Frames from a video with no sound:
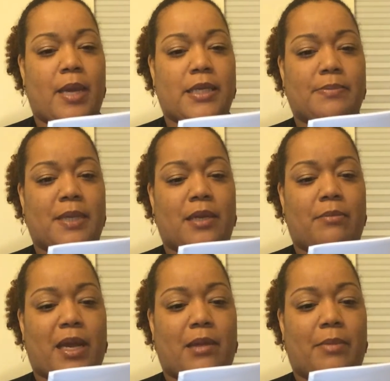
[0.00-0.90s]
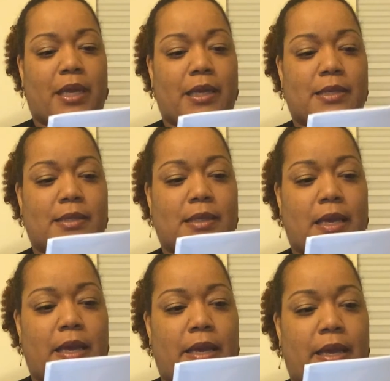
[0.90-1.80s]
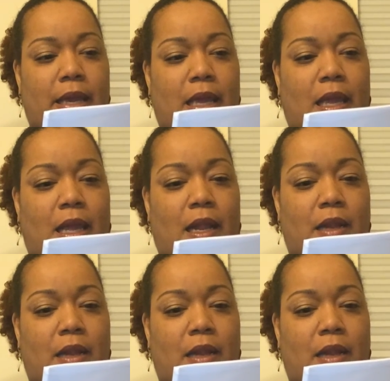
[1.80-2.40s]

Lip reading: husband in mind because he